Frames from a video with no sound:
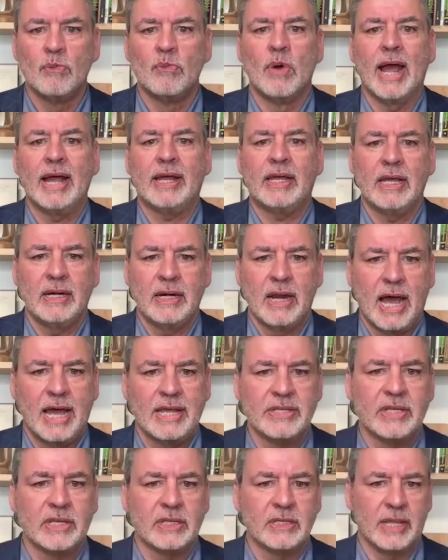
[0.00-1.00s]

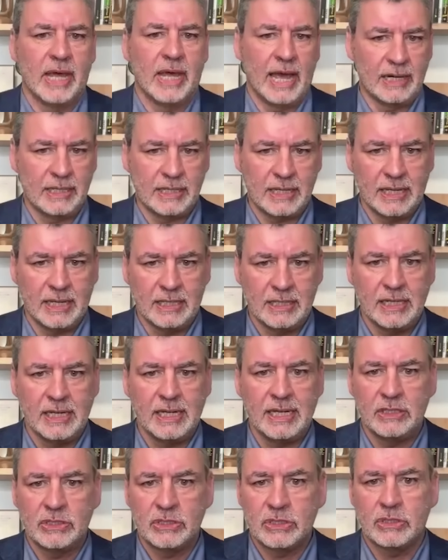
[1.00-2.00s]
recognizing that it
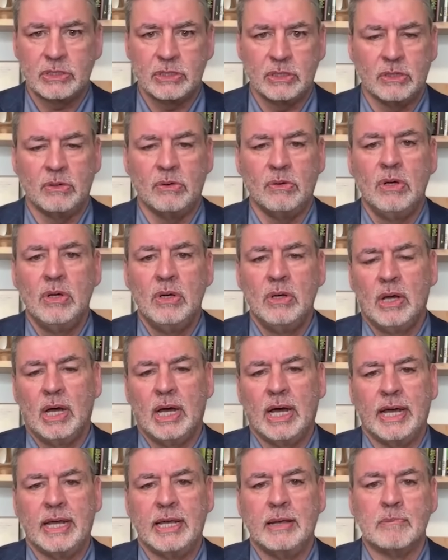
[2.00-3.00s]
needs to
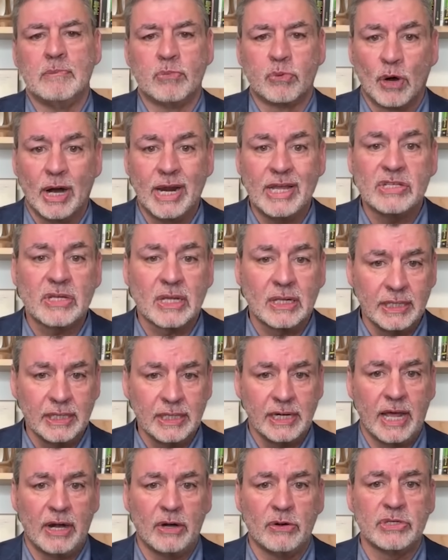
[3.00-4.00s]
embrace
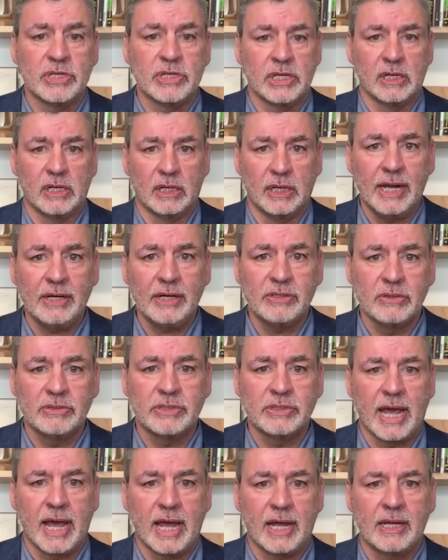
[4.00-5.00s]
clean energy and
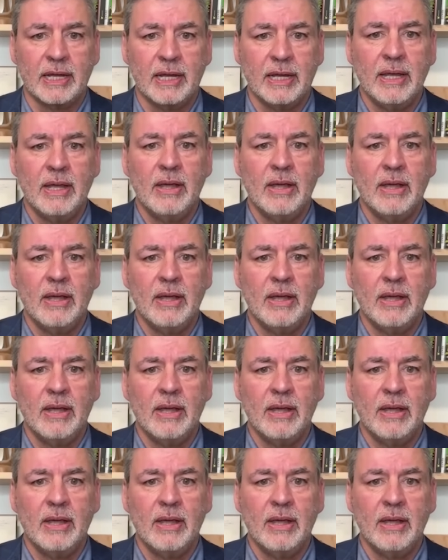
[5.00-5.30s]
electrotech,